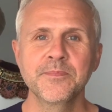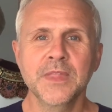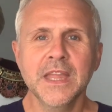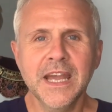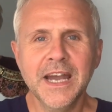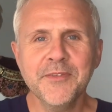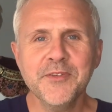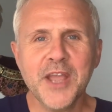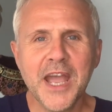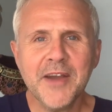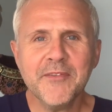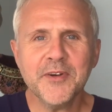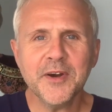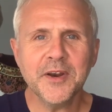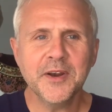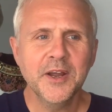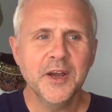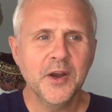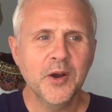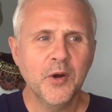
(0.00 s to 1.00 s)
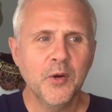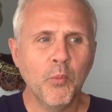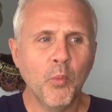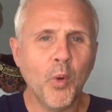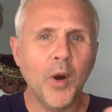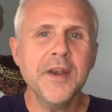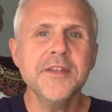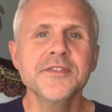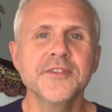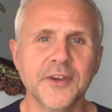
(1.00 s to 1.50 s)
Have you ever
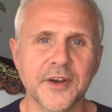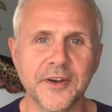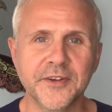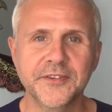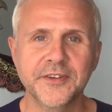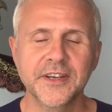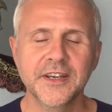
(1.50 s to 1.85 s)
wondered,